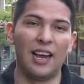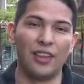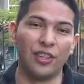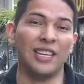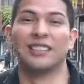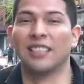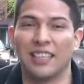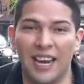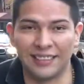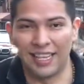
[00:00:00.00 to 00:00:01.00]
Anthony, until the
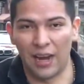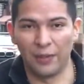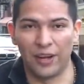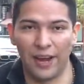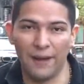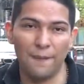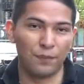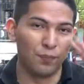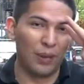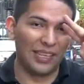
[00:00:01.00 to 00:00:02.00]
next time, okay?
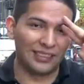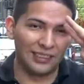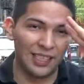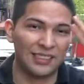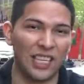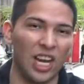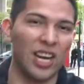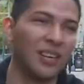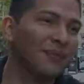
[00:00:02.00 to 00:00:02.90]
Peace. Take care.